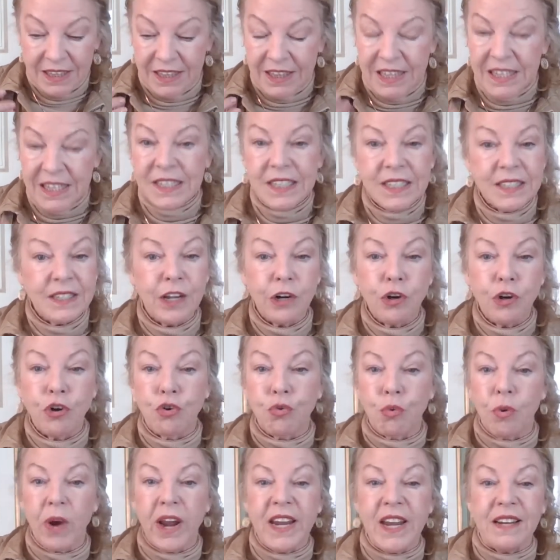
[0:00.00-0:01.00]
this is a
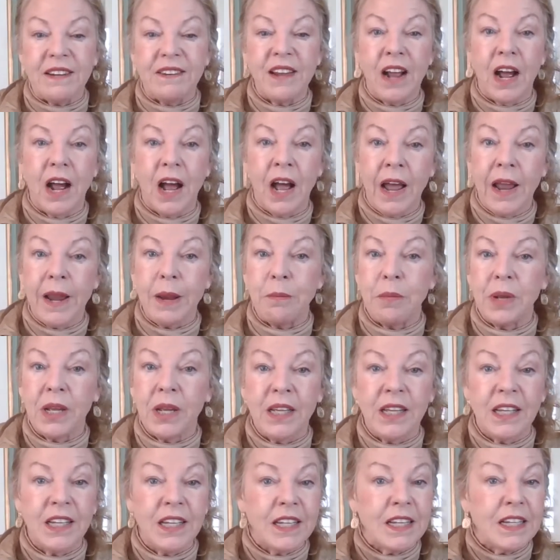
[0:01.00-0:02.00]
great time
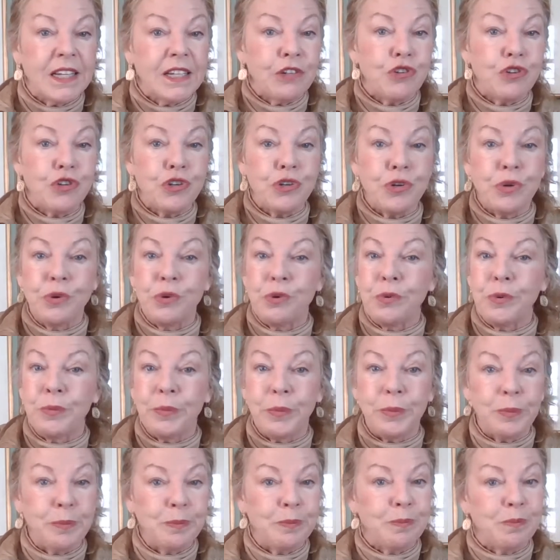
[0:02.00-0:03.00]
to
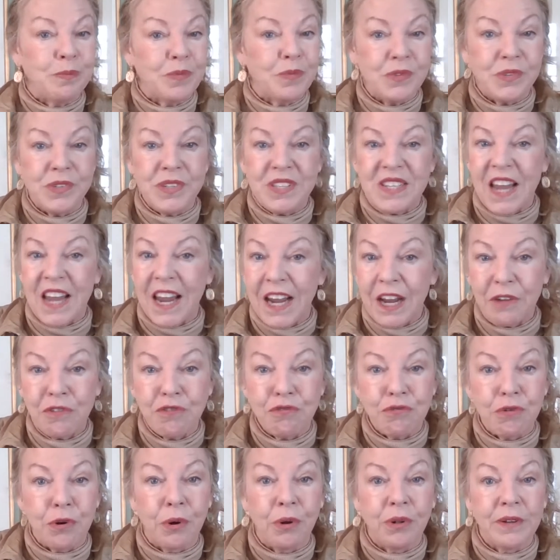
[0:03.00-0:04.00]
take
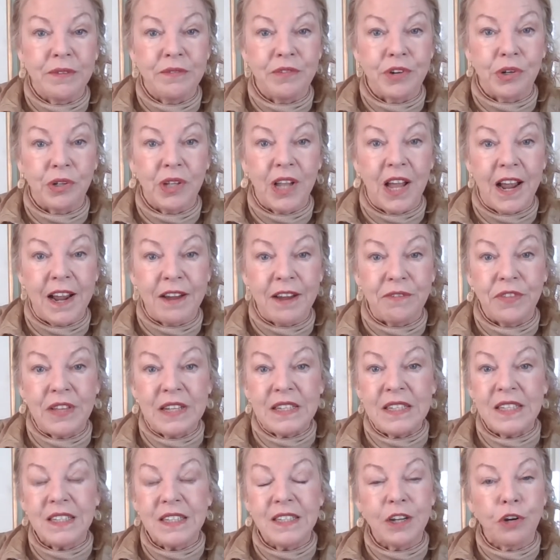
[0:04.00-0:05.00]
control of your life.
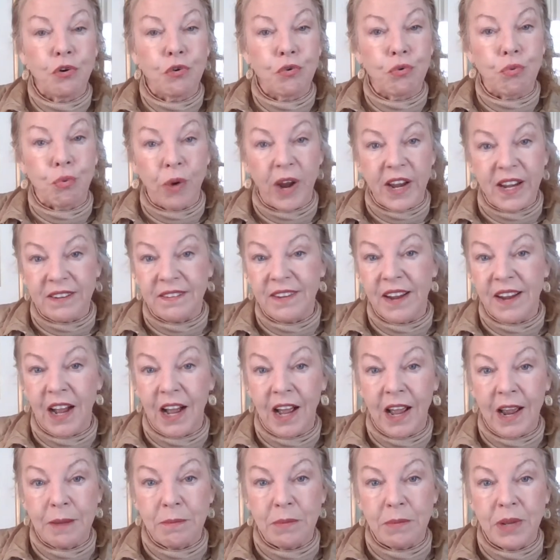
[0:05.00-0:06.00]
This is a great
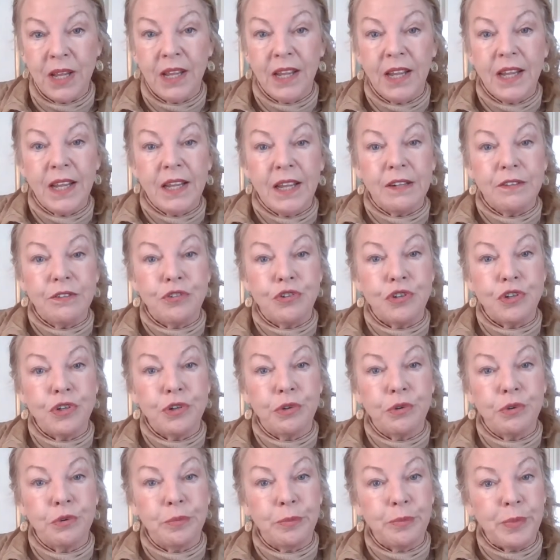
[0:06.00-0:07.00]
time
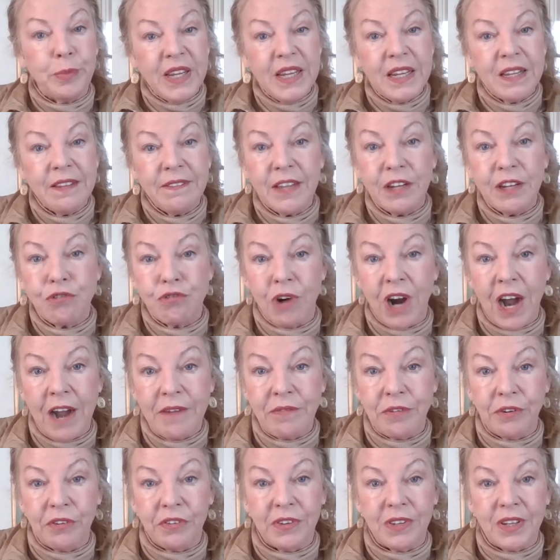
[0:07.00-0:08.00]
to be in the
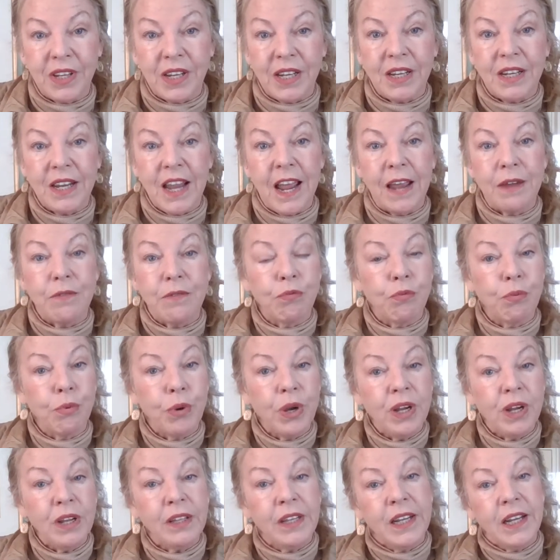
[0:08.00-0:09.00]
driver's seat and
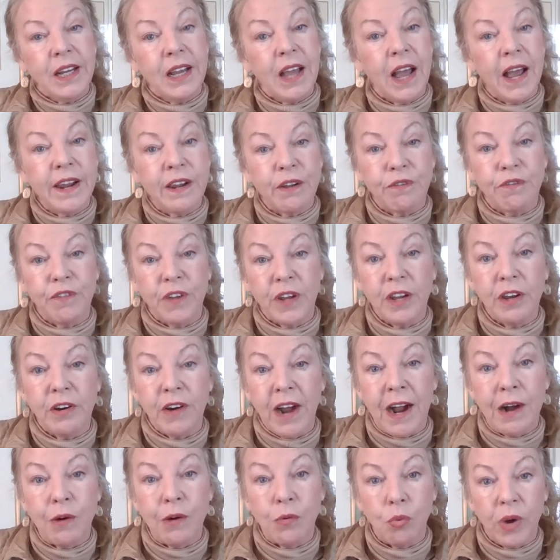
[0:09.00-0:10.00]
really kind of figure
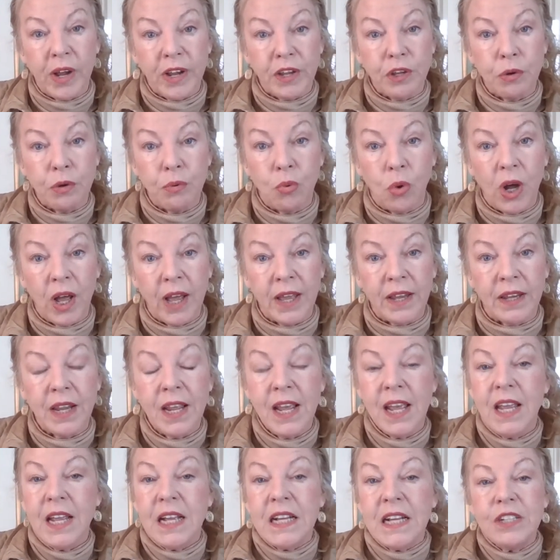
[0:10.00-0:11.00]
out what you want.
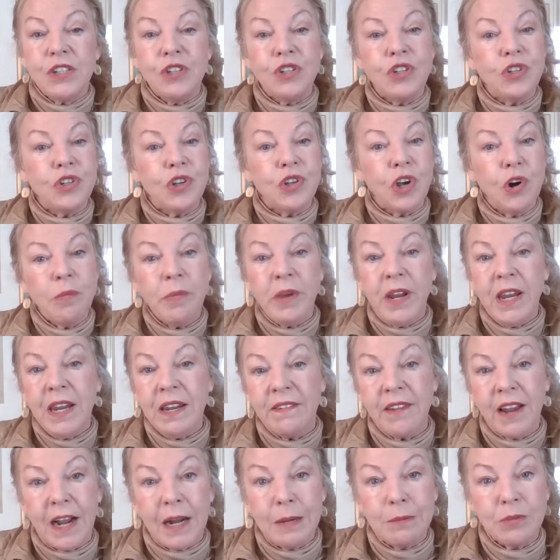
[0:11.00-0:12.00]
So many
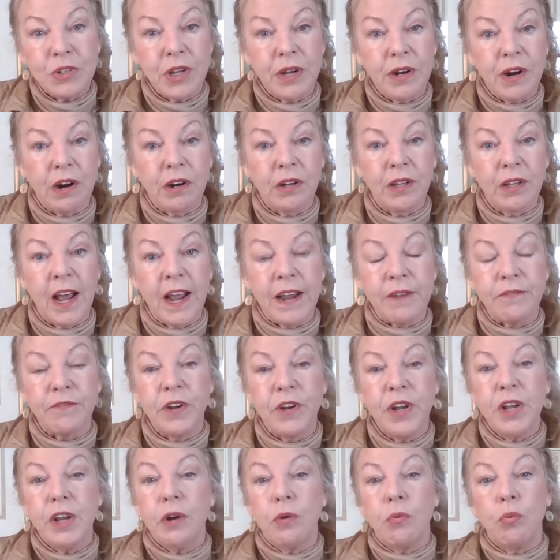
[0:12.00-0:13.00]
times in our life,
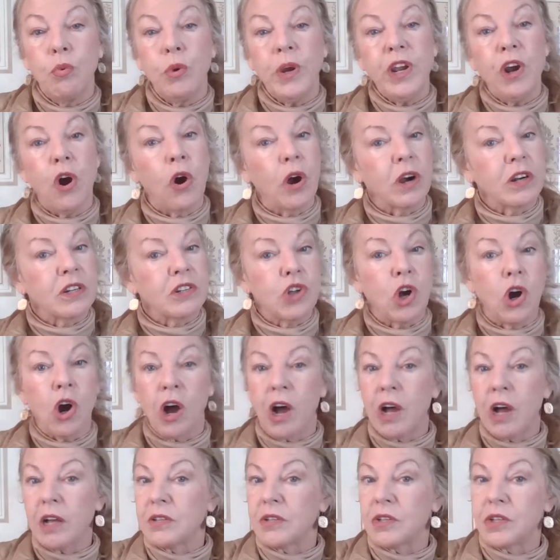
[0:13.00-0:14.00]
we are
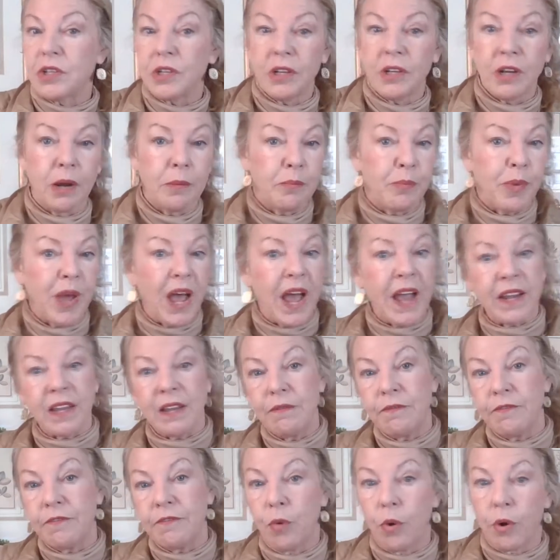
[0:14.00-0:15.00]
tossed back
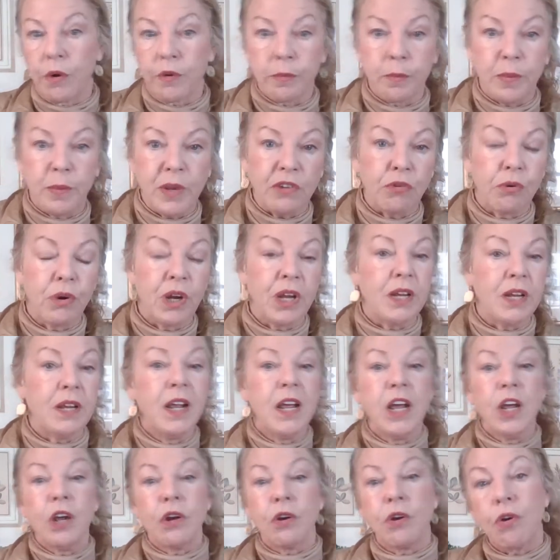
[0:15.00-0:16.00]
and forth between
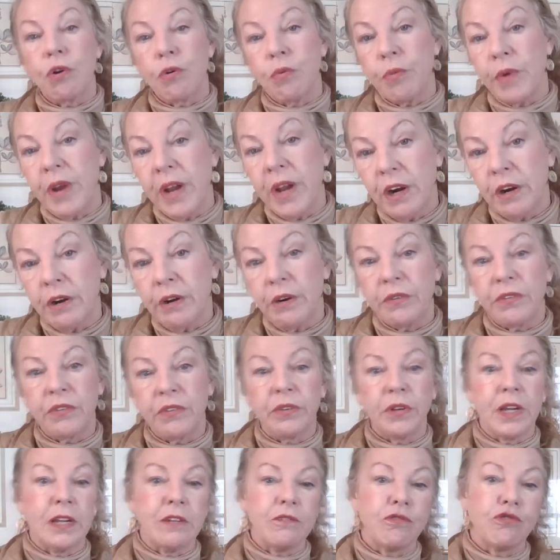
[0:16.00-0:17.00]

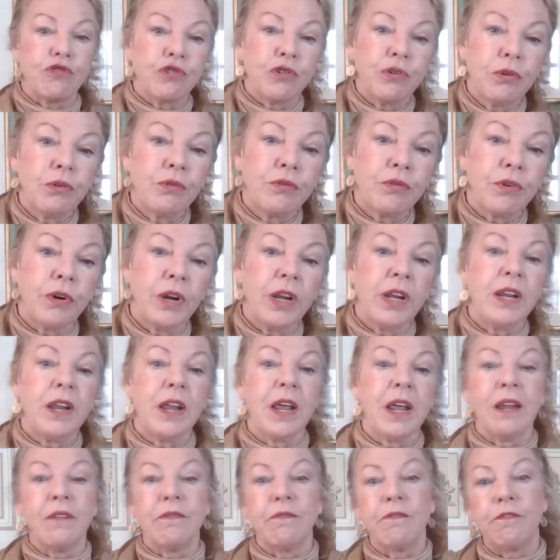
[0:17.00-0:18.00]
careers and children
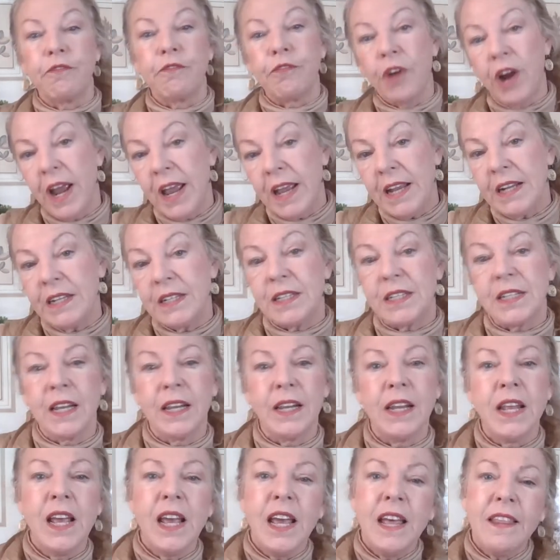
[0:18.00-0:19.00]
and friends.
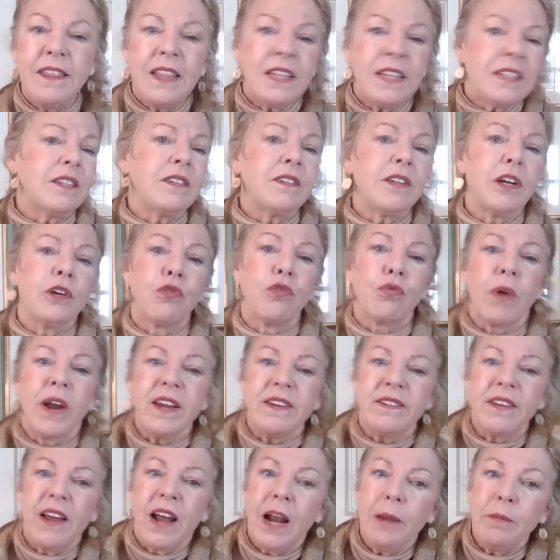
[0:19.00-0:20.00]
And this is a
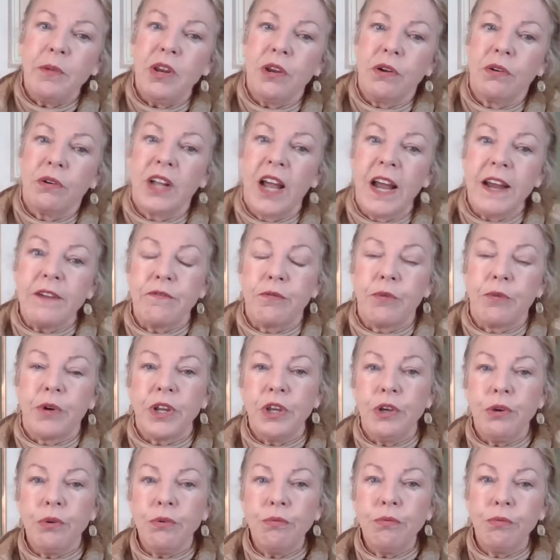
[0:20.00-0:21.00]
great time in your life where
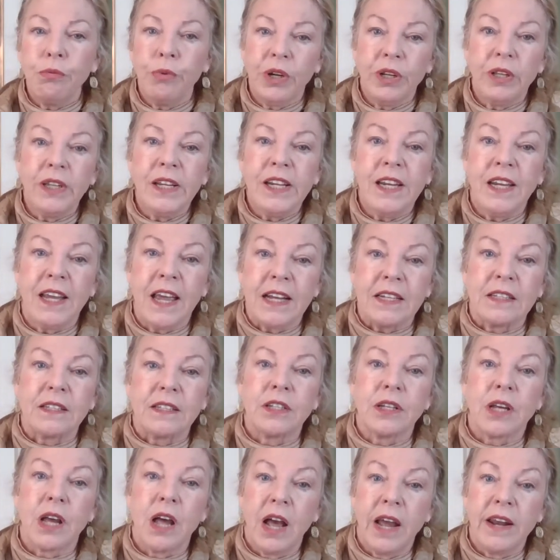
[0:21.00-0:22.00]
you really get
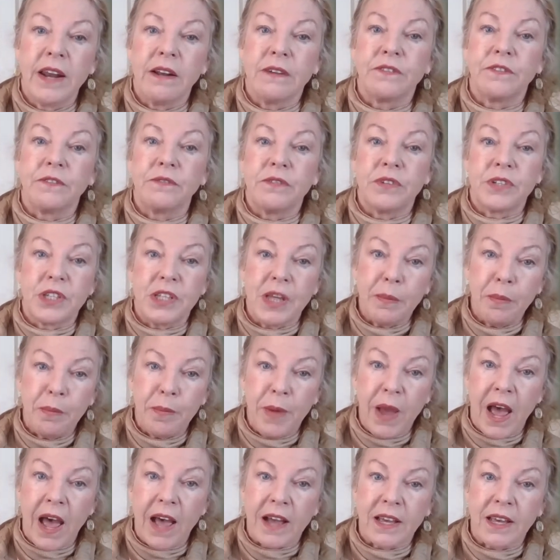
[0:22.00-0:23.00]
to kind of sit
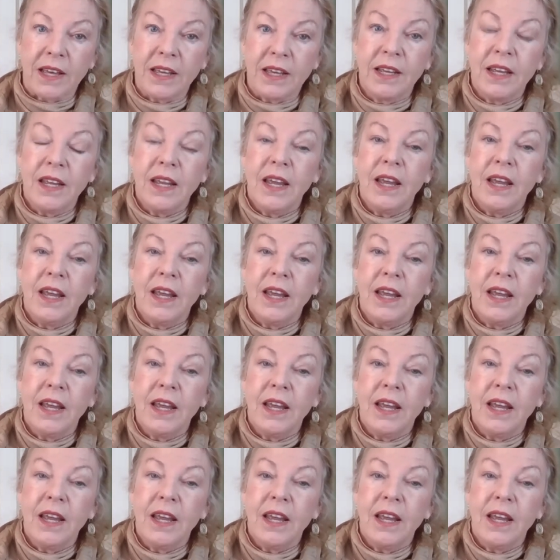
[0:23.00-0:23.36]
back